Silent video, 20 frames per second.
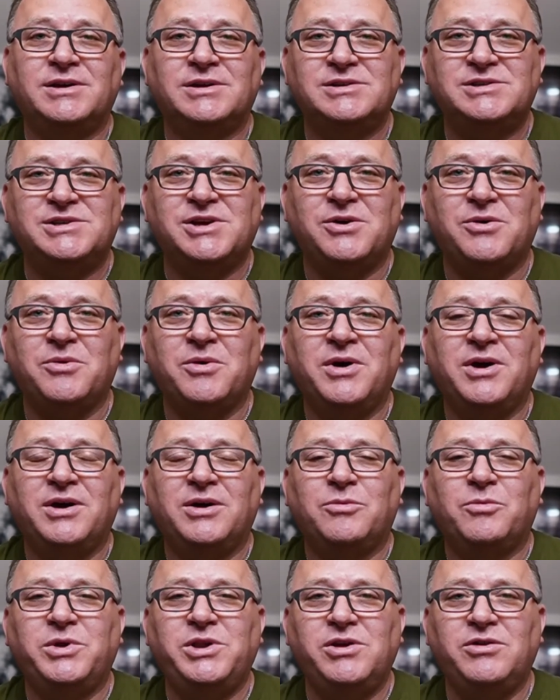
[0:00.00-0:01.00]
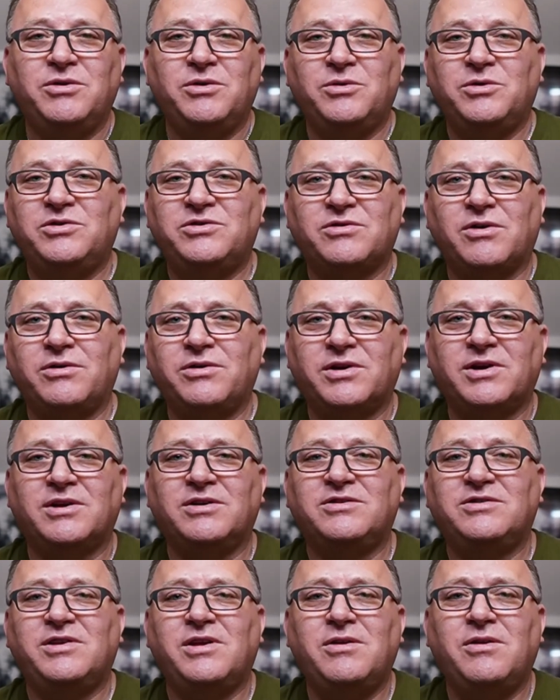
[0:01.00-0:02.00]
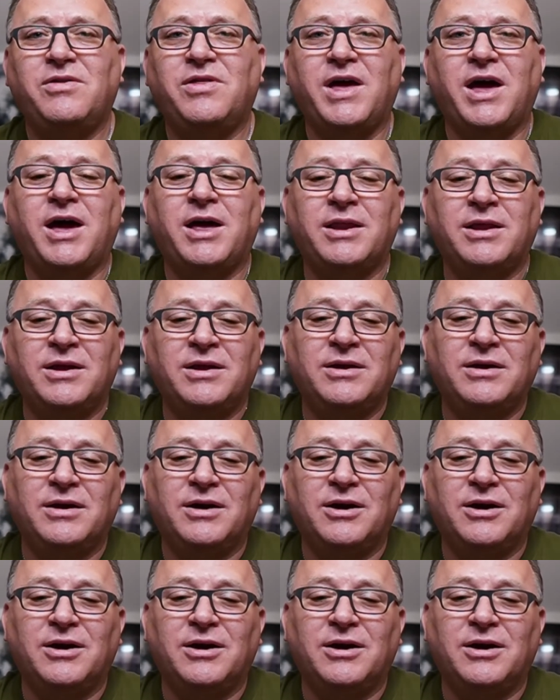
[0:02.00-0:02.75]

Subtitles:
So when you start to consider that,